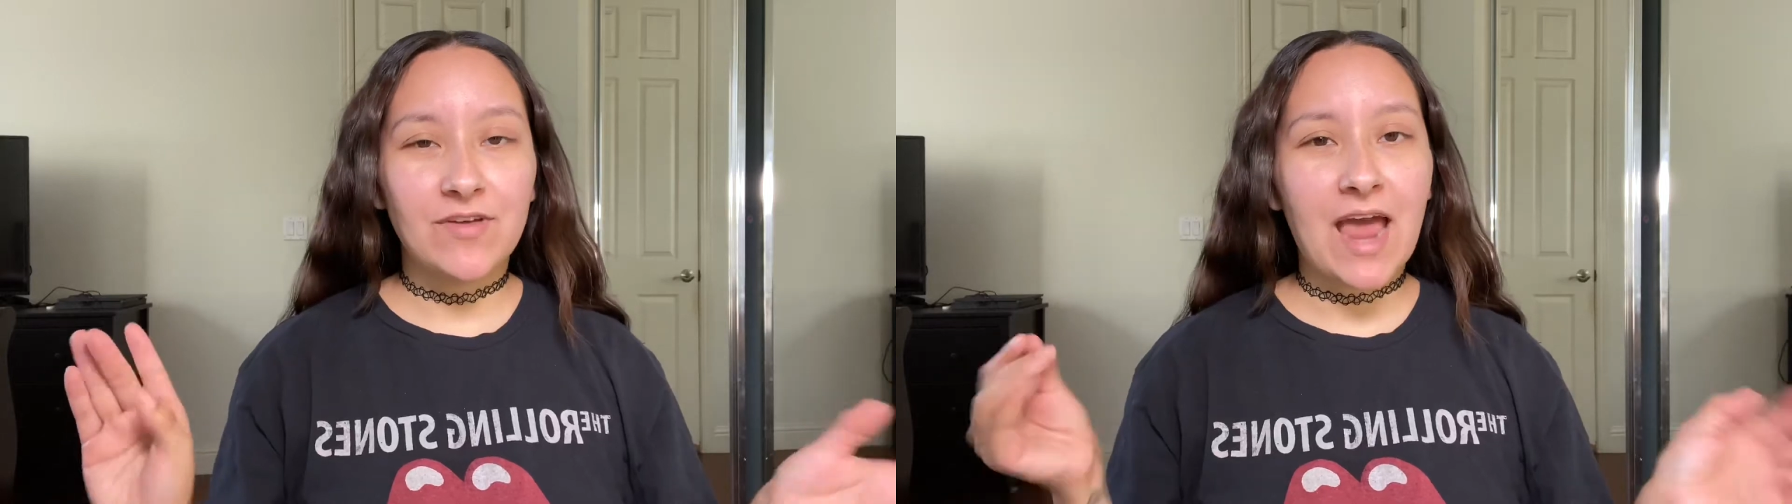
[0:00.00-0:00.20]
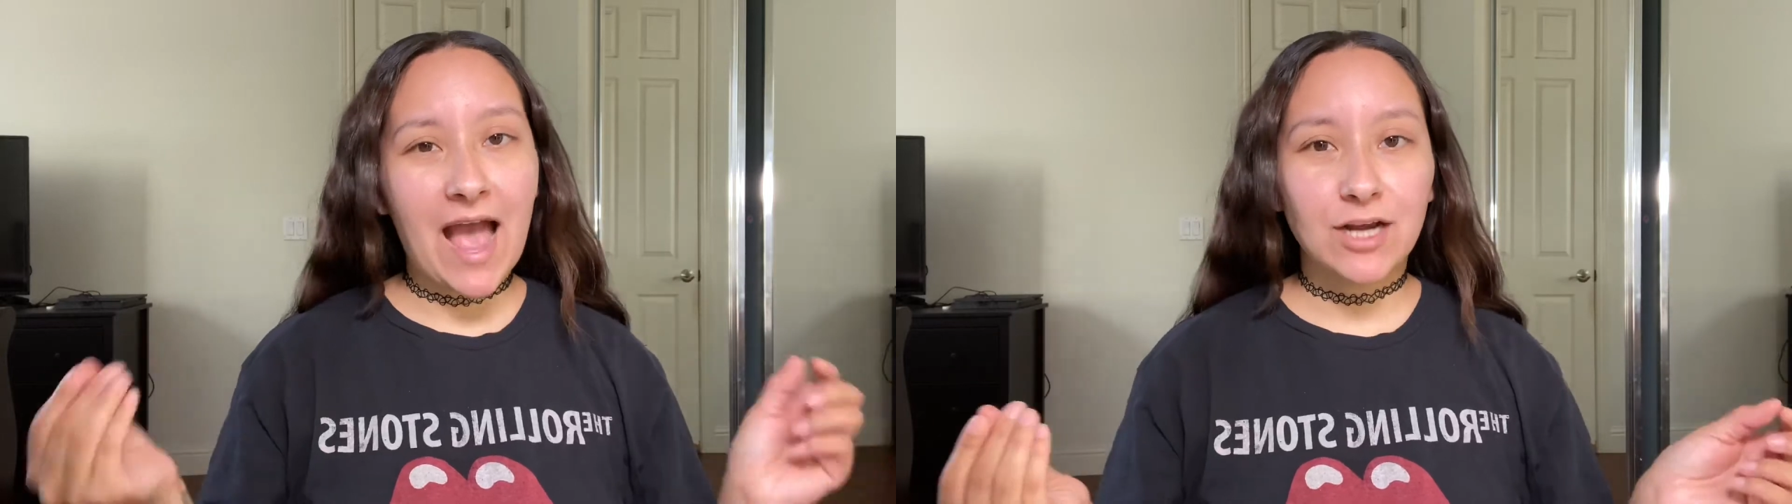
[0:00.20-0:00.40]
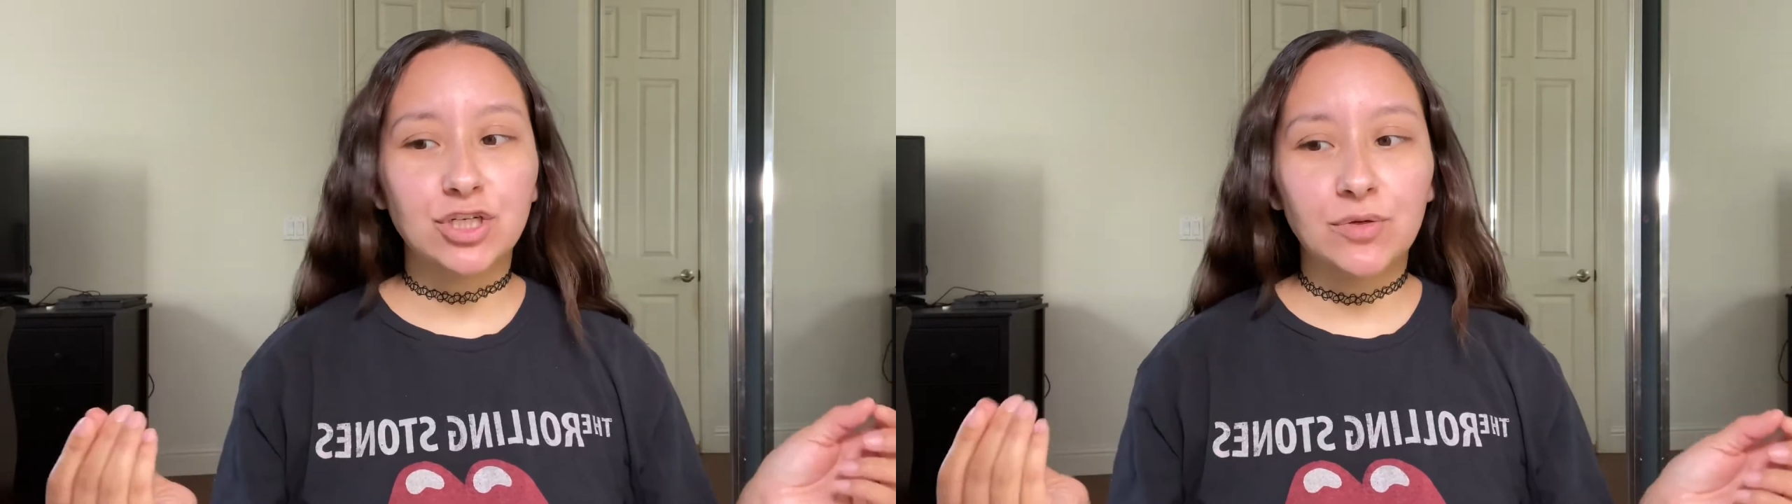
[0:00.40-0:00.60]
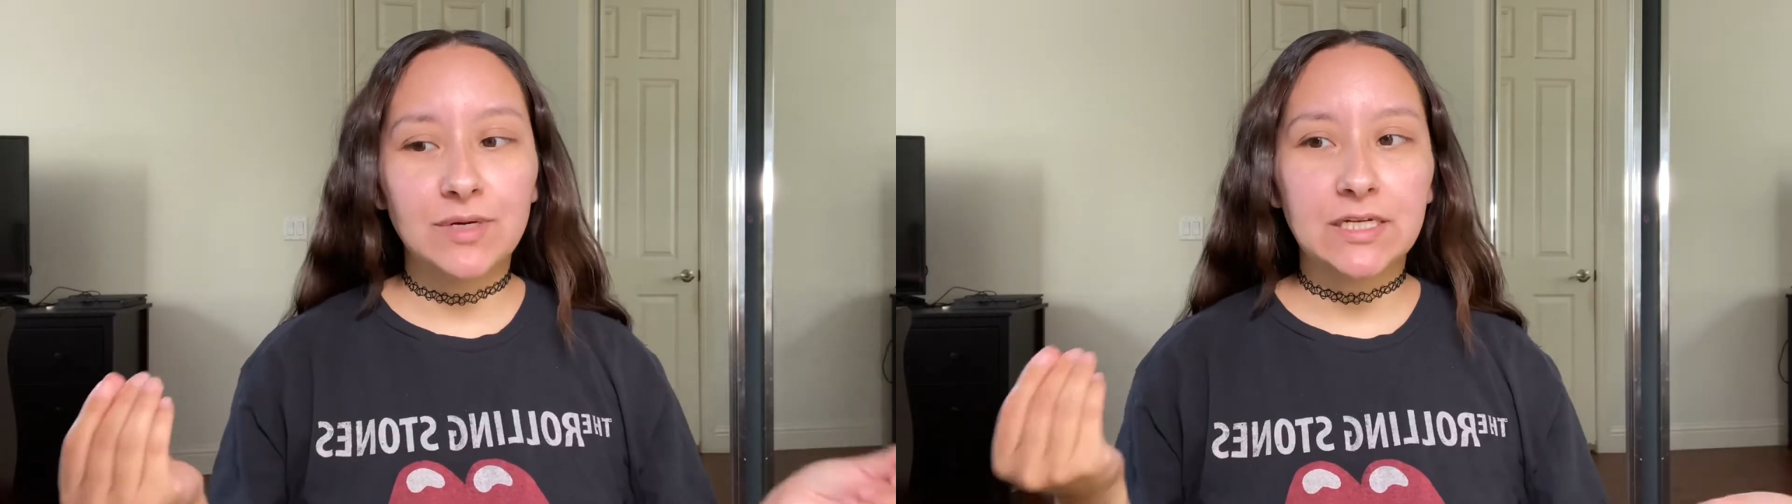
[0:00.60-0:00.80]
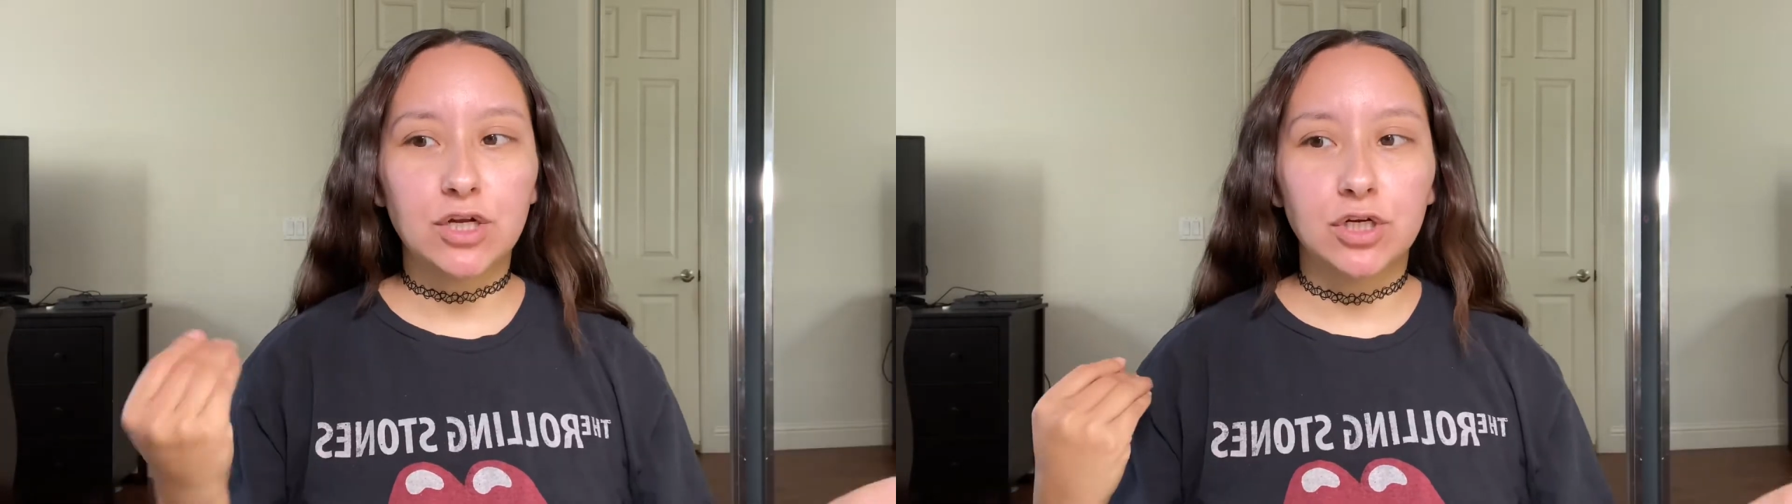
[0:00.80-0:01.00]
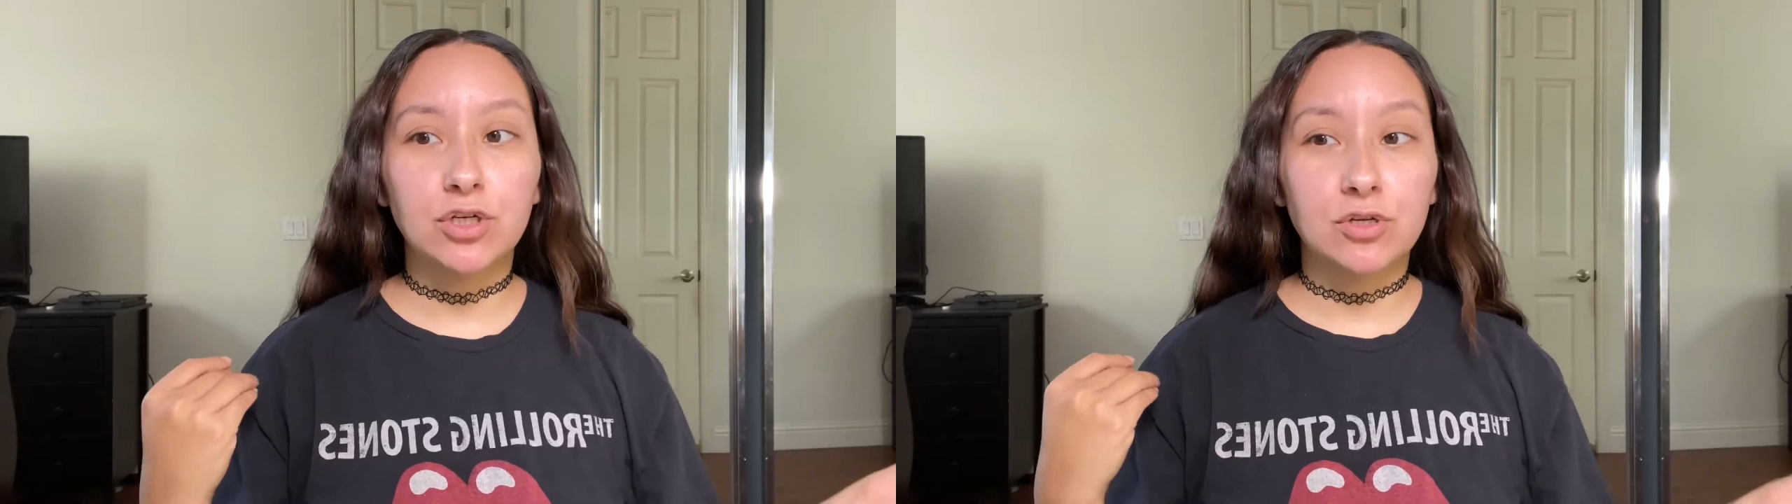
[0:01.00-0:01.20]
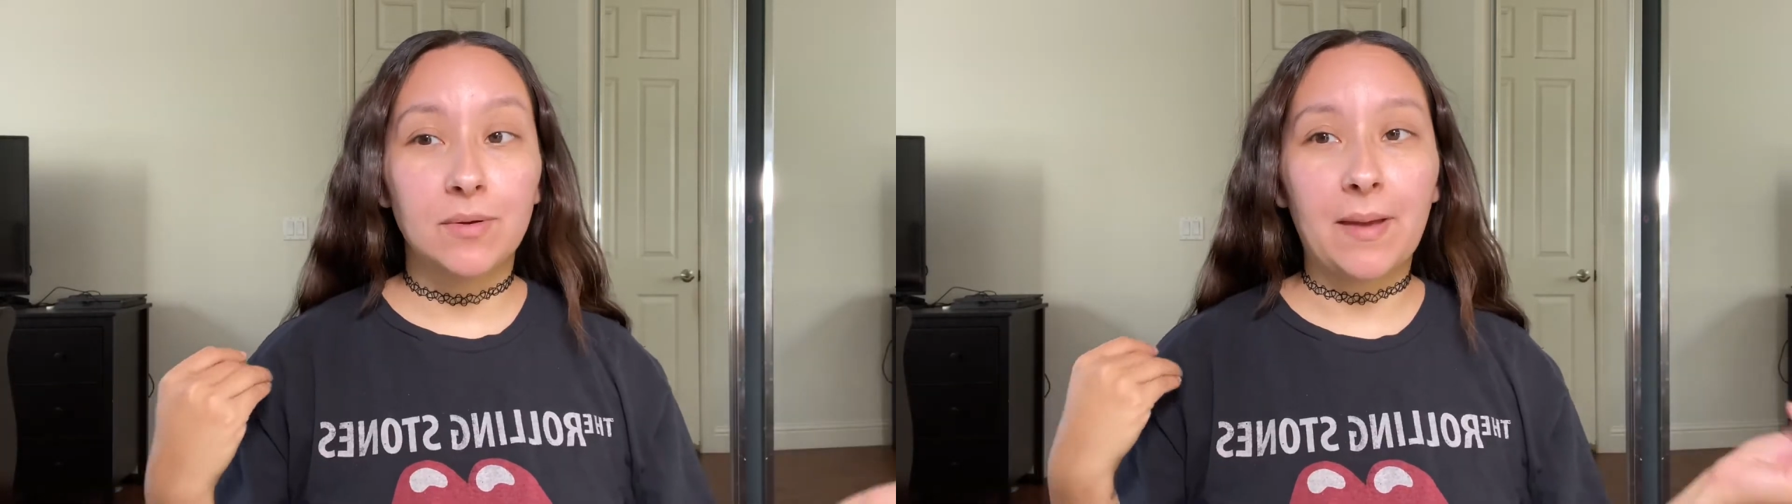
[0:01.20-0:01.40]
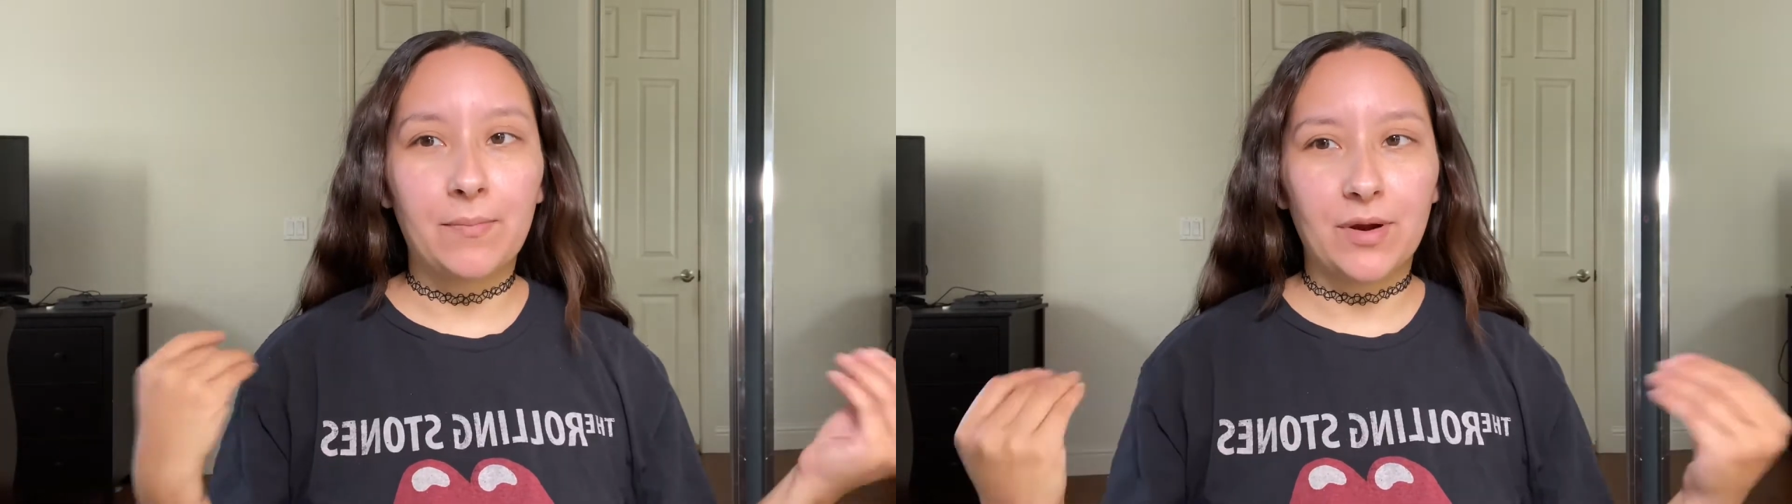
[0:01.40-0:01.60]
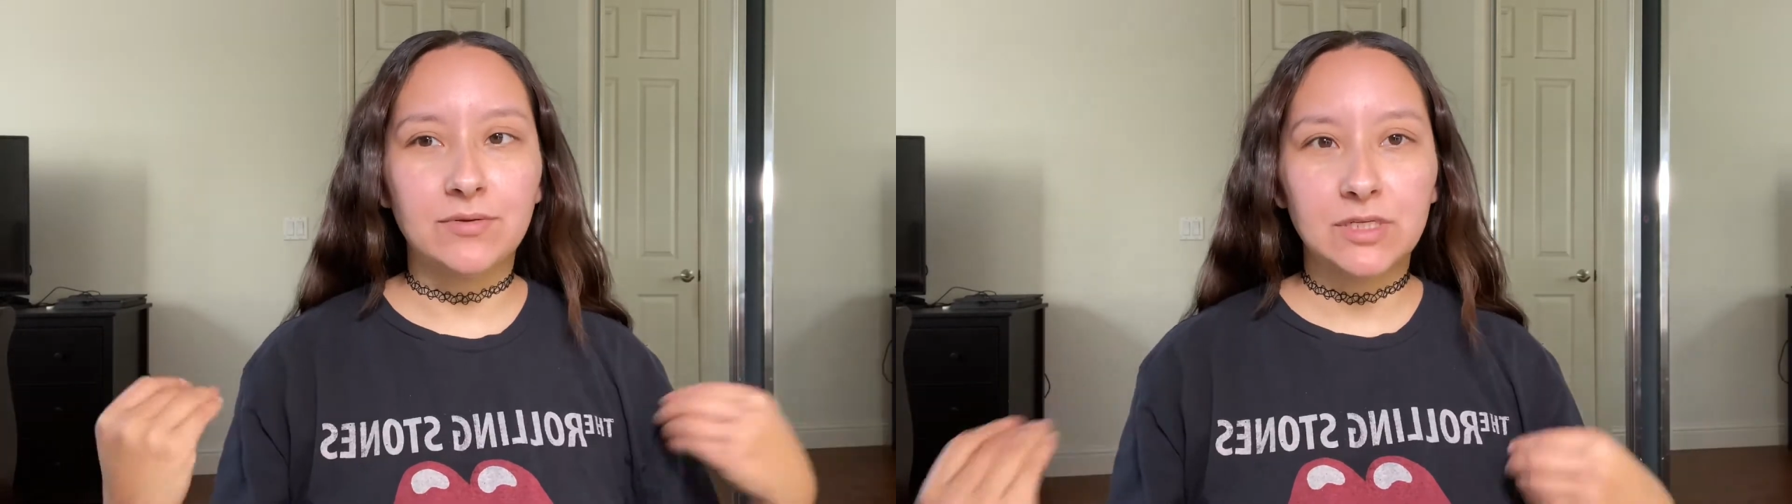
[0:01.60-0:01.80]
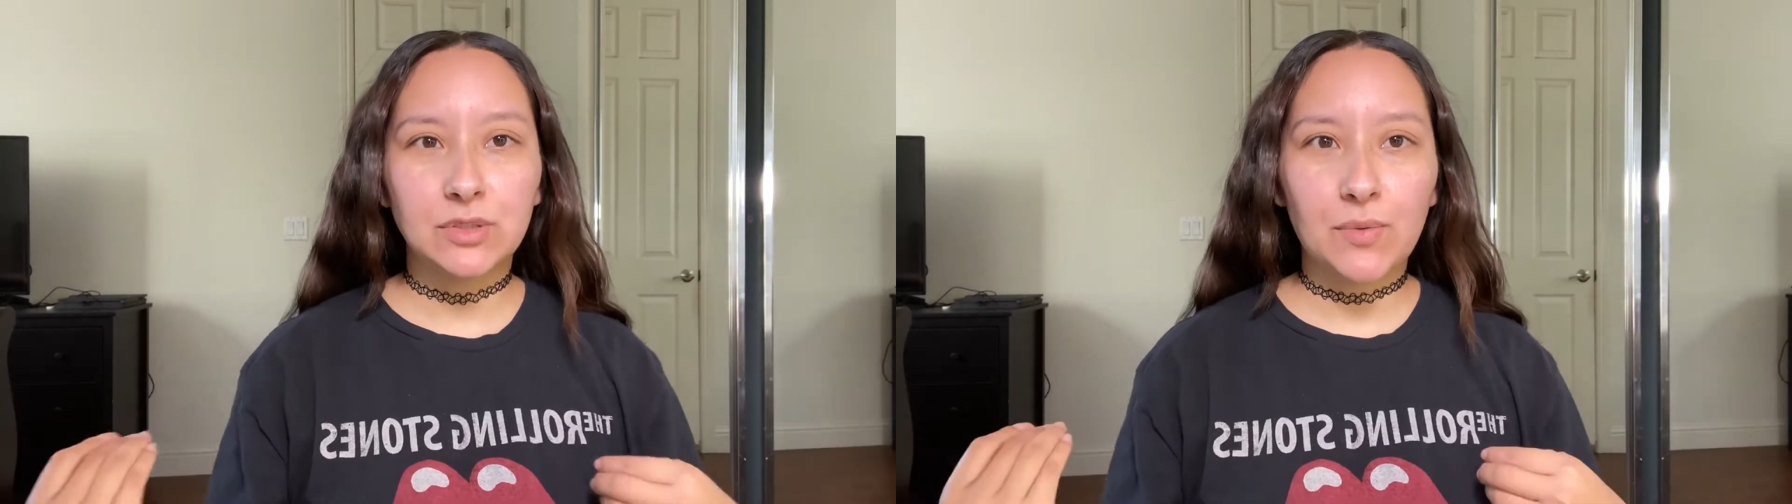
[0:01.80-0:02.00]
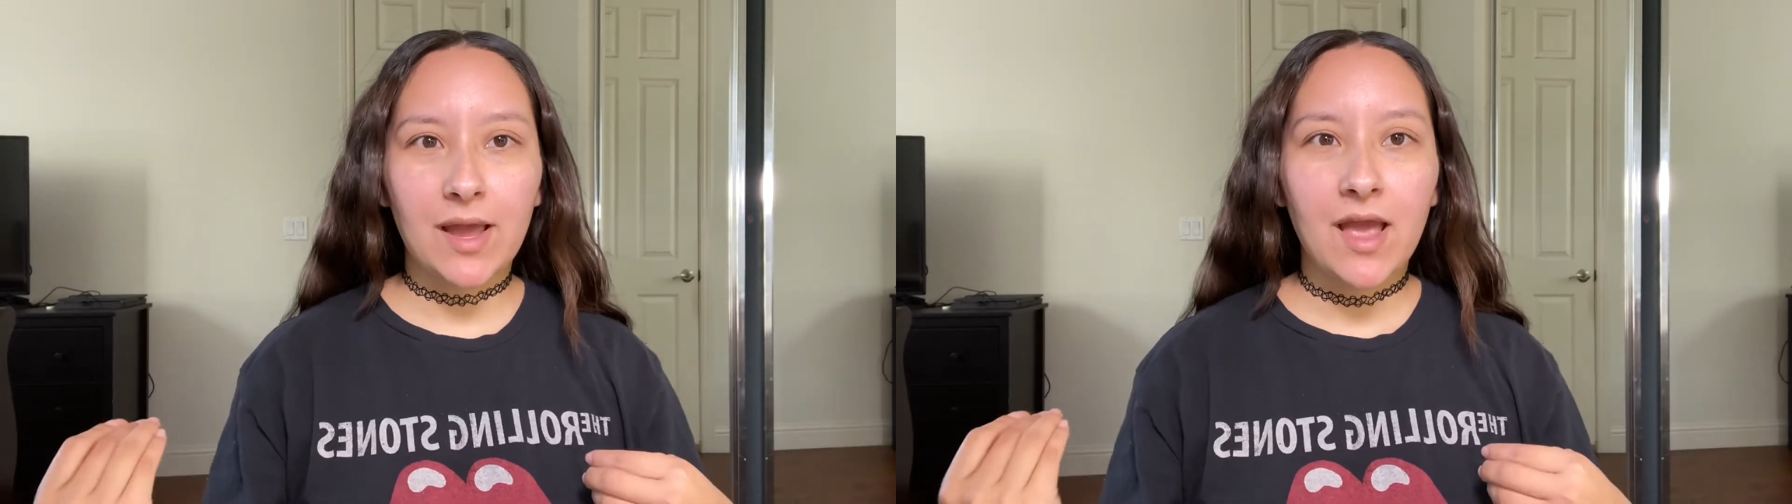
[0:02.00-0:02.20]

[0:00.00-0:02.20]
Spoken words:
and actually when I started doing my brows this way,